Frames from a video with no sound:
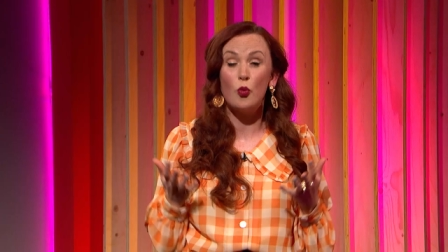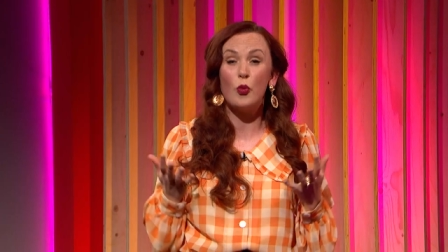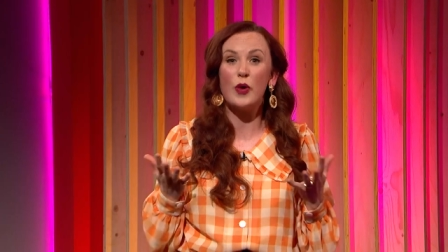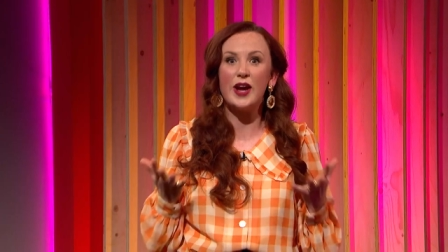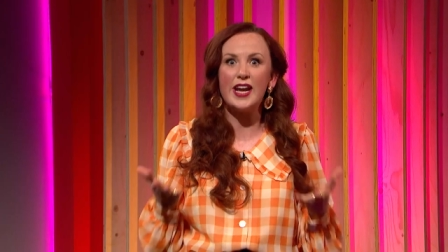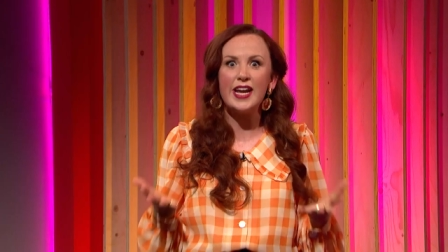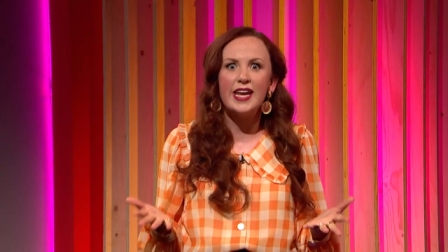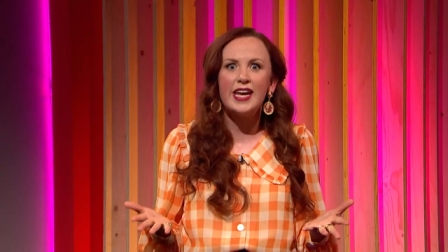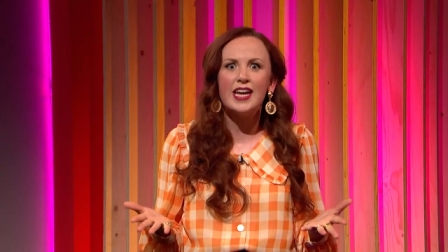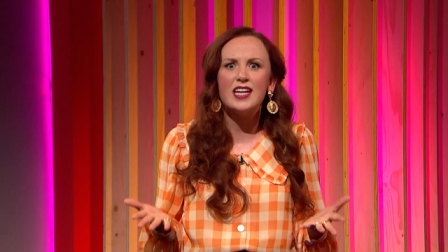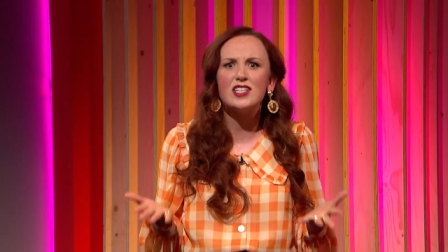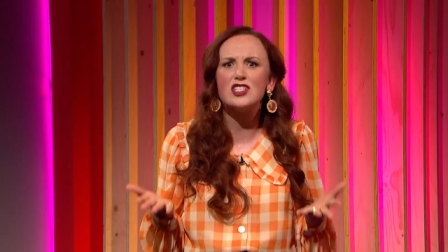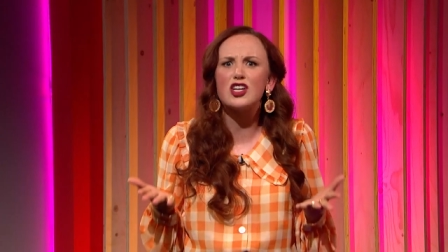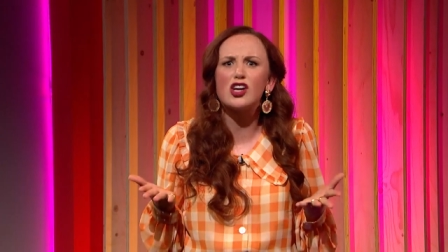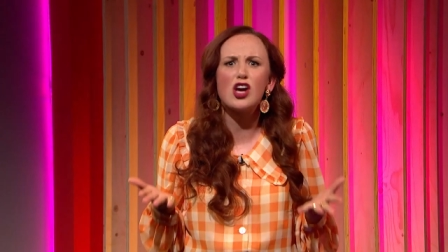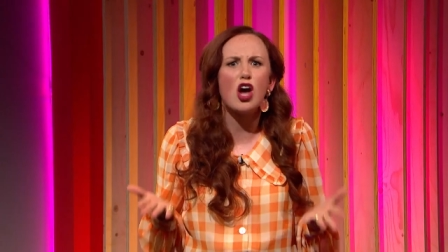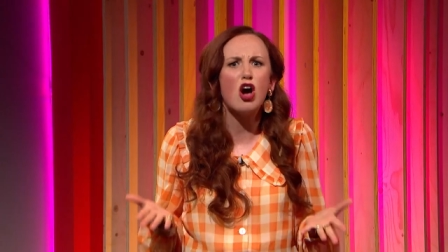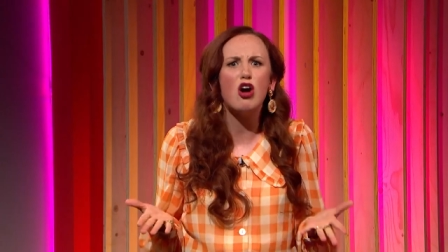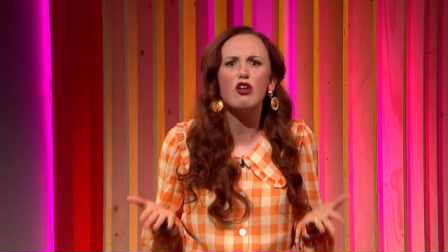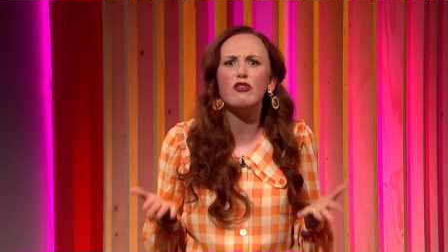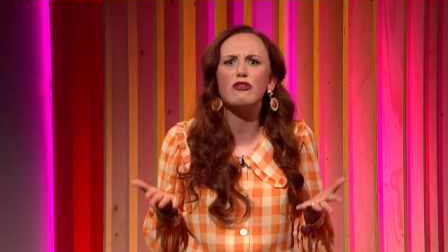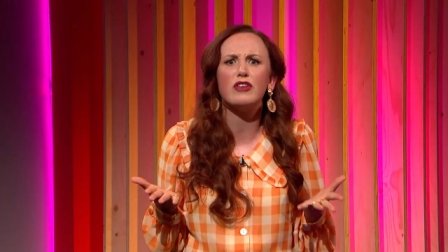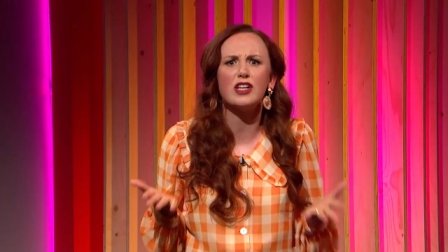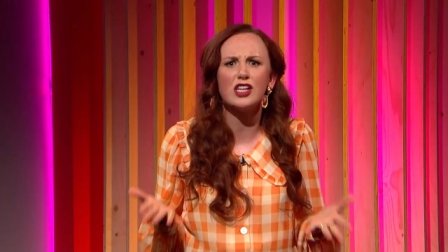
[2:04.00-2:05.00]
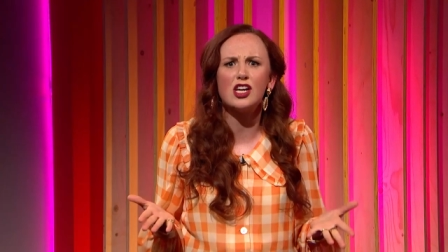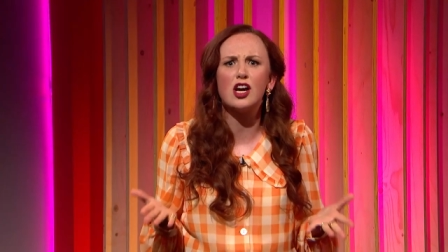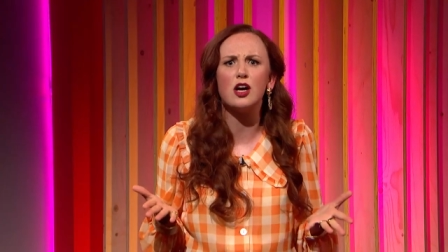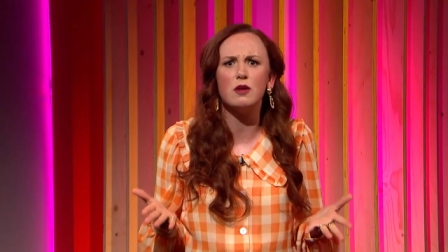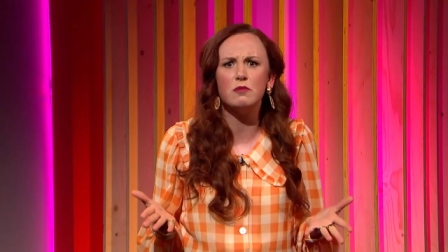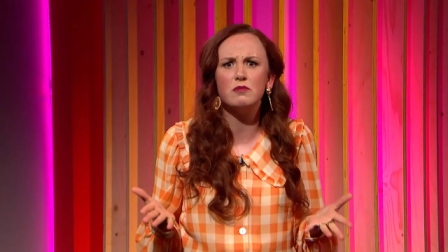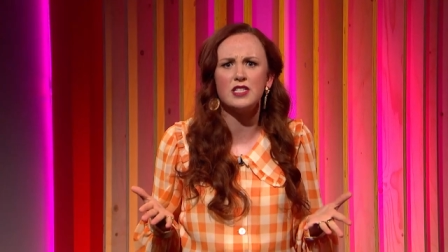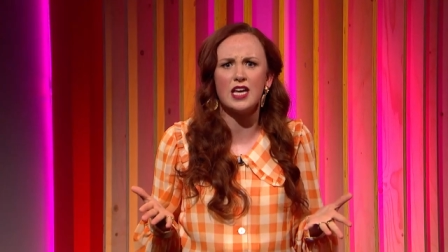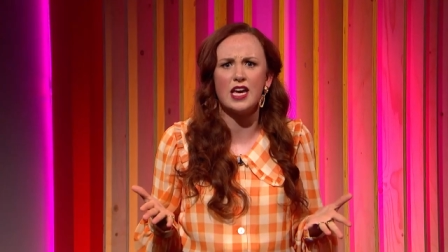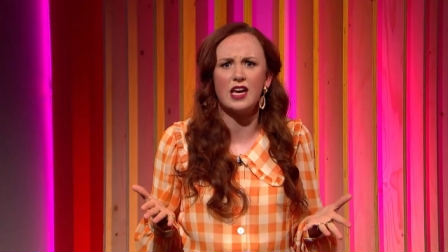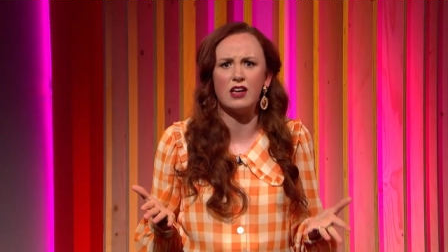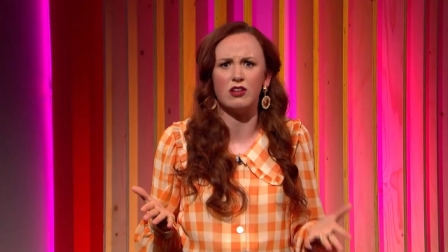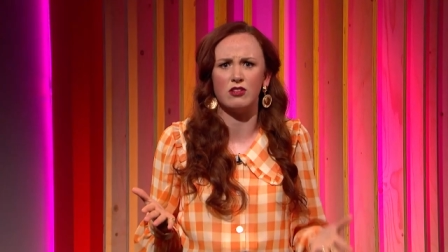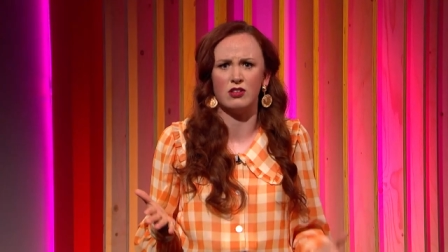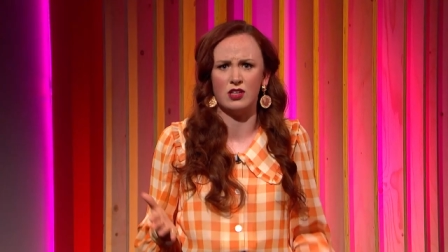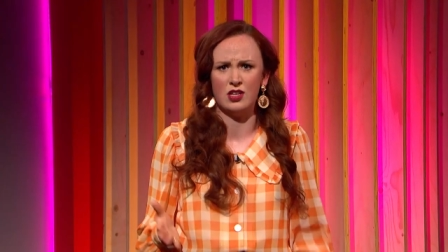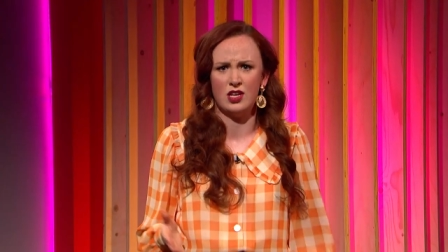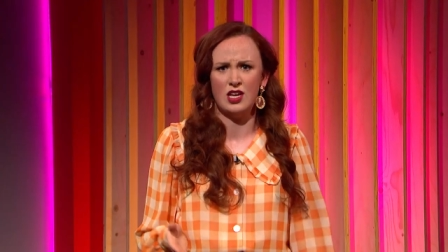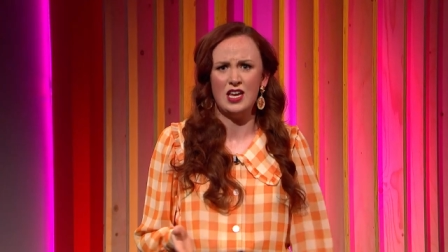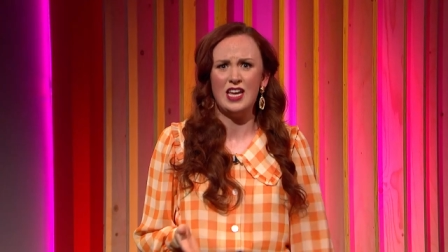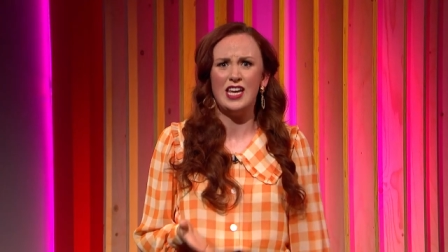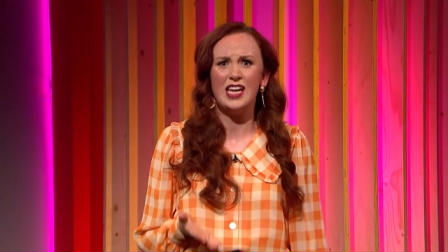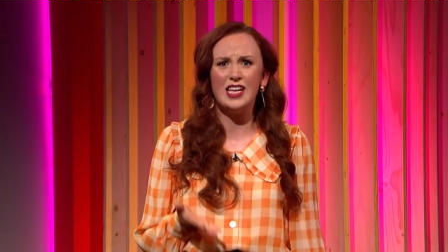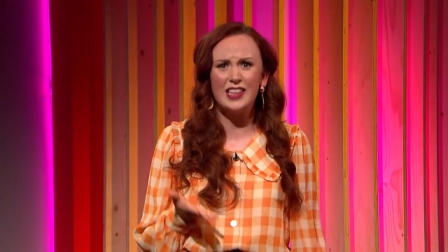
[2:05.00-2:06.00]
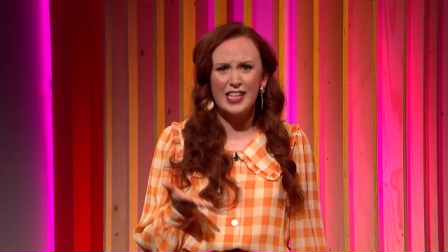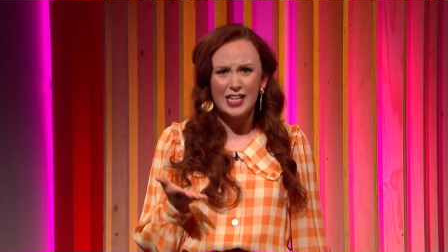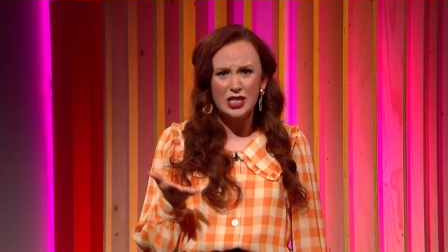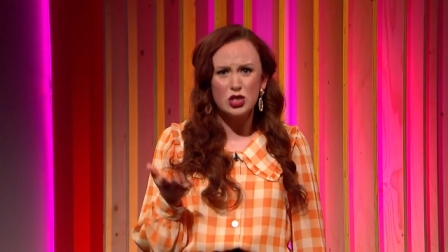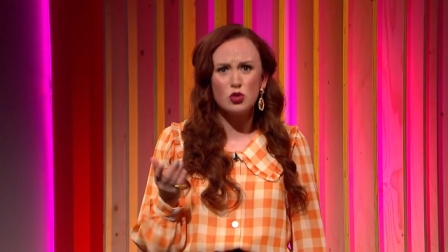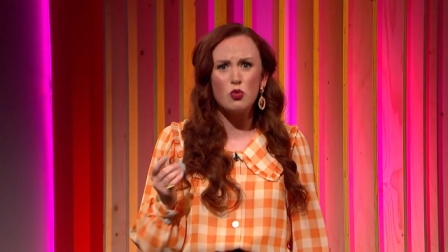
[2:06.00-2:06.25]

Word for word: We need a COVID come-down. You think